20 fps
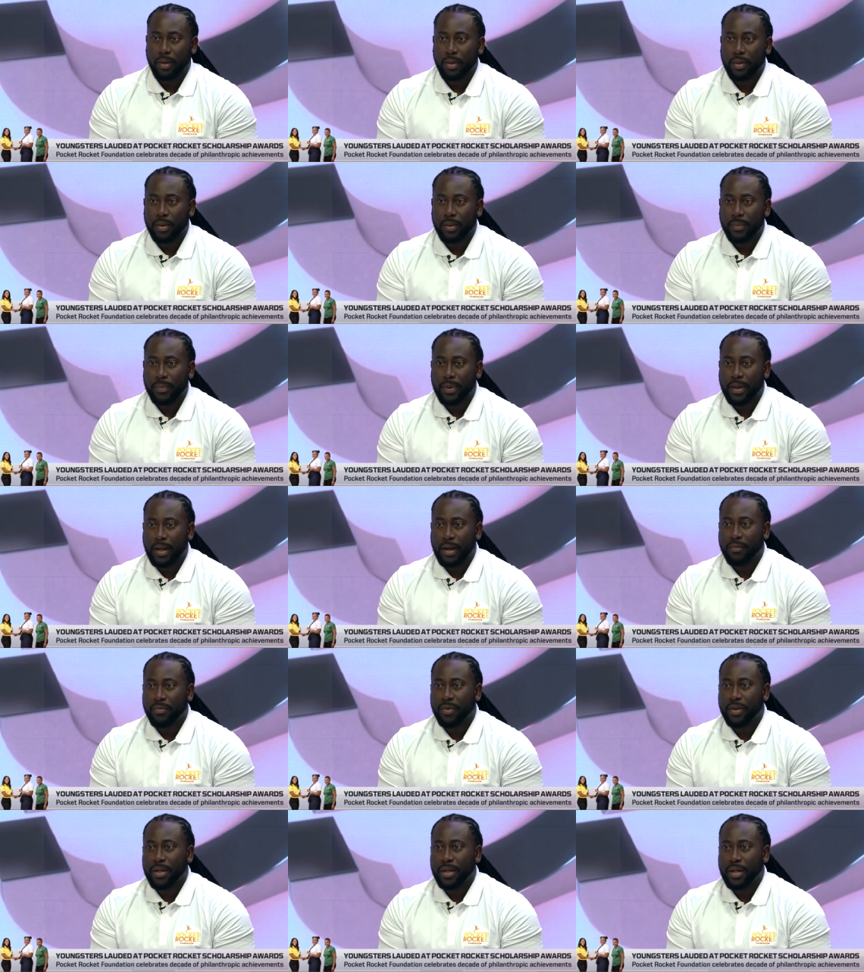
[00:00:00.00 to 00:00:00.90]
know,
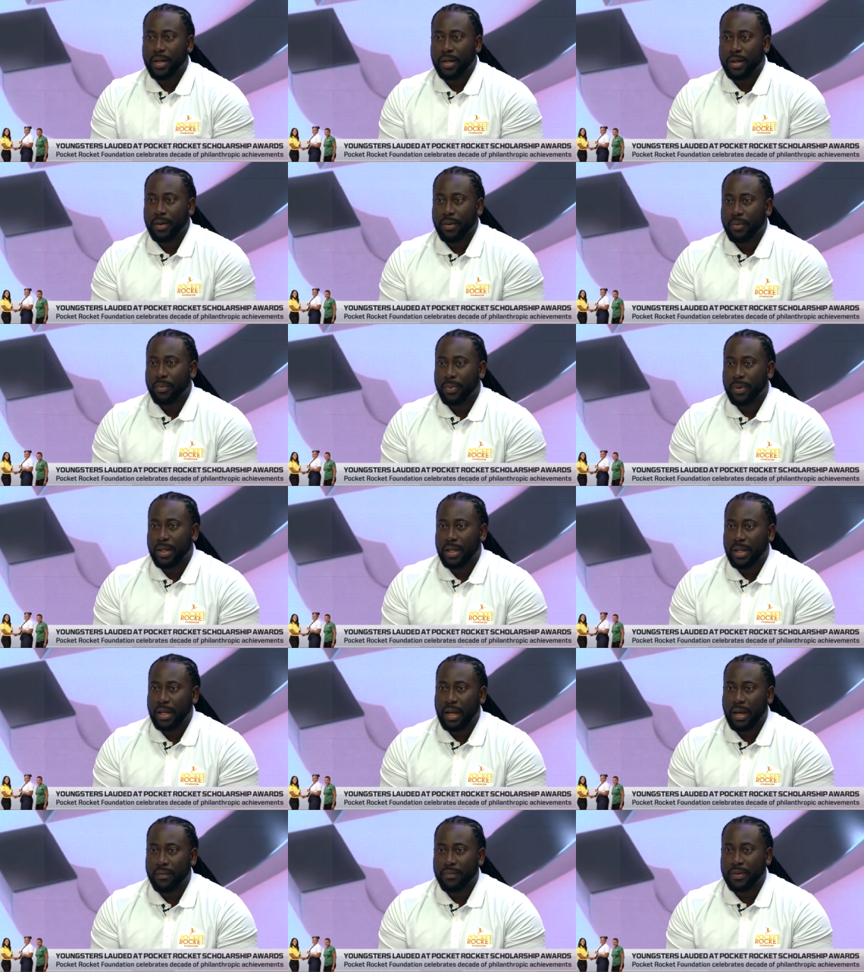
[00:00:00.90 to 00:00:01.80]
every year
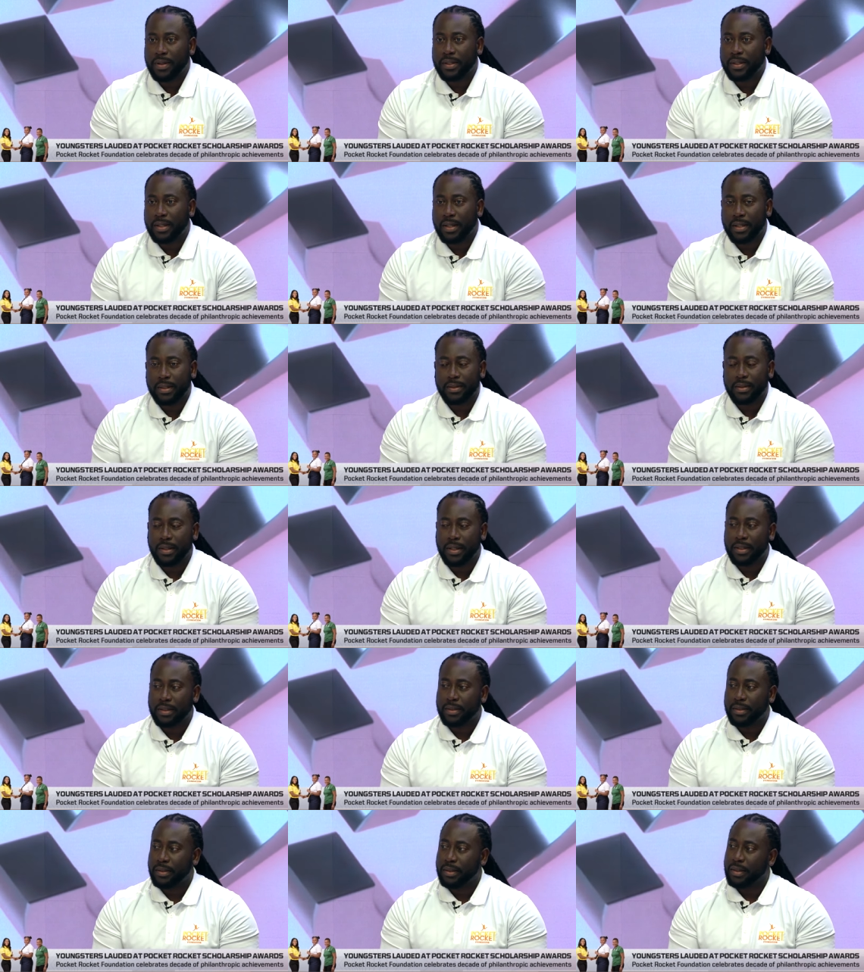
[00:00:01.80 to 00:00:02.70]
we have it, it, it,